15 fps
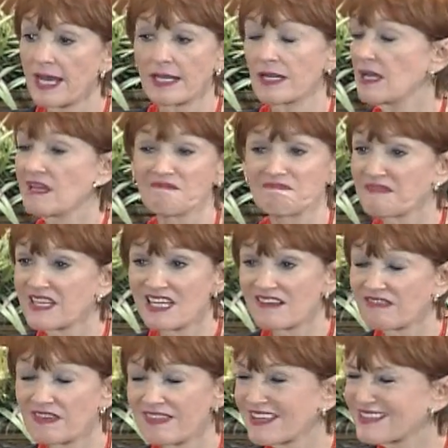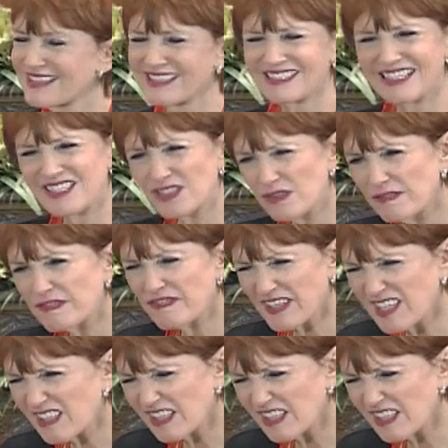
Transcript: it. They never, they said, Did you feel